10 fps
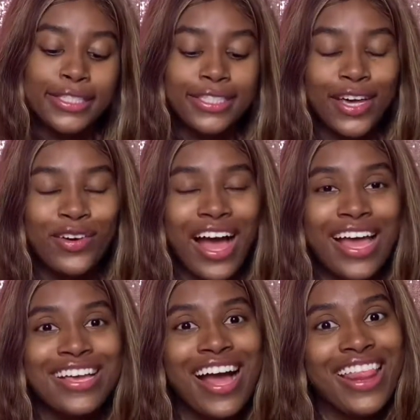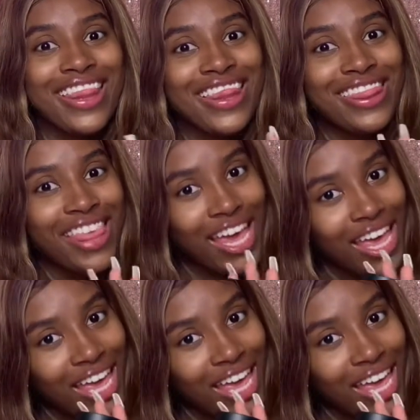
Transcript: So I got this.